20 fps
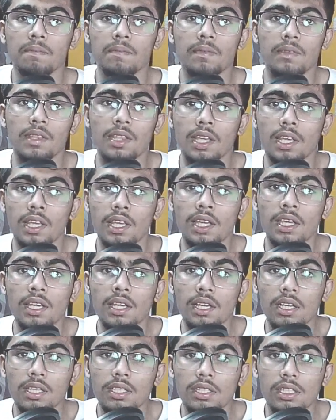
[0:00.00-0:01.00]
the
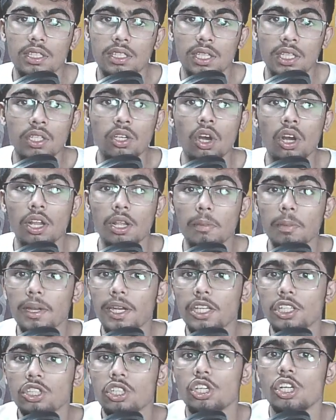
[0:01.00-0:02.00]
tectonic
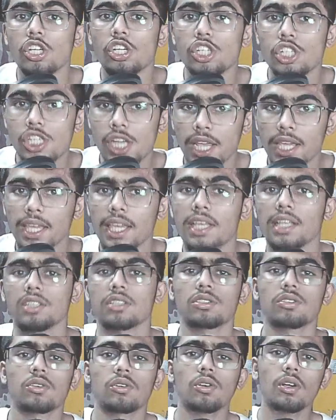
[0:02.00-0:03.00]
plates shaking?
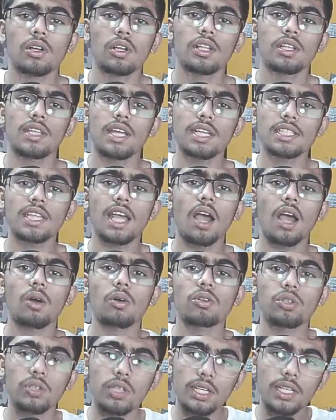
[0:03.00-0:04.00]
So that's how
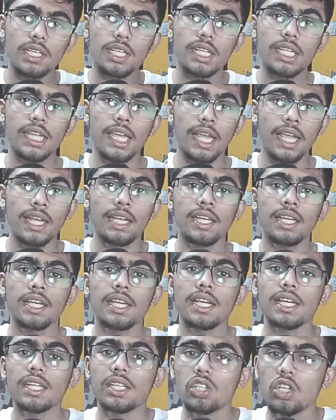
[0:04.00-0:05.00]
you can create
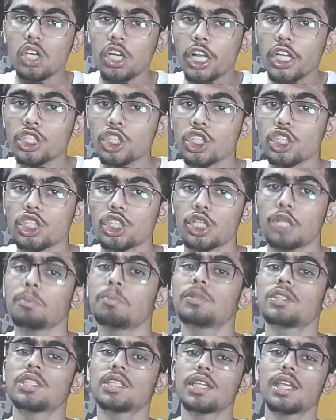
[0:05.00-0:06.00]

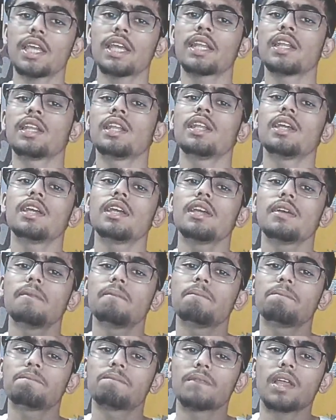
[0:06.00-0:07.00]
relationships in
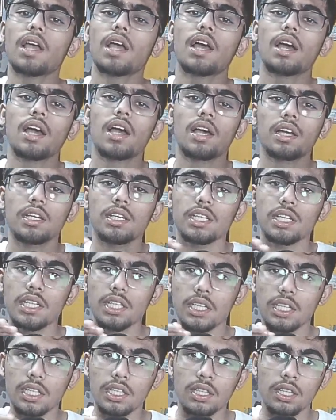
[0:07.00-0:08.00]

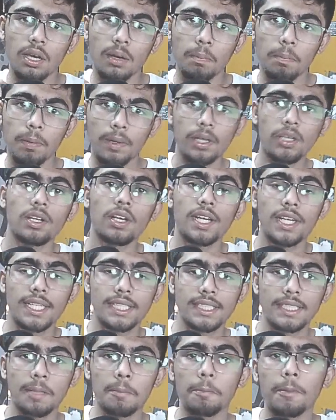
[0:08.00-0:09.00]
the particular
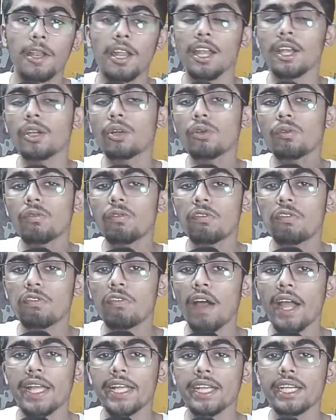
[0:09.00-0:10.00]
discipline to
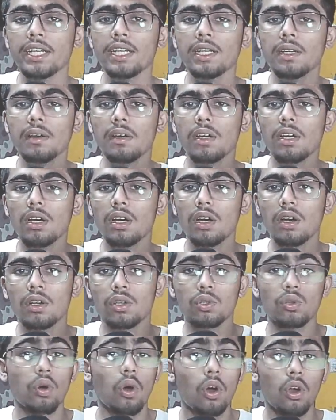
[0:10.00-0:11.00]
find
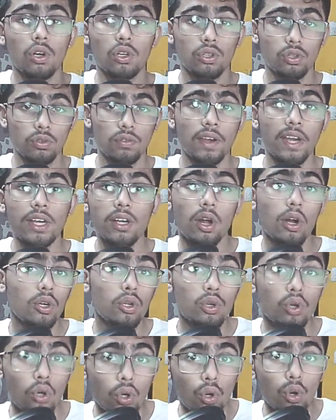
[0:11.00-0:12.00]
or to
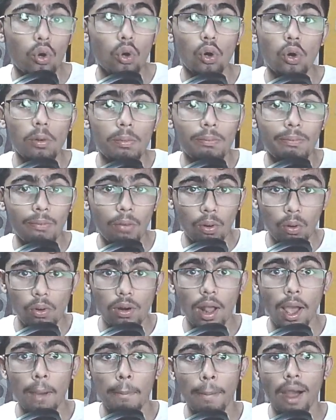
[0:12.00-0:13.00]
know more
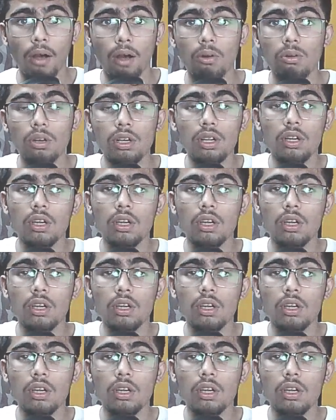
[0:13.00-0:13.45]
about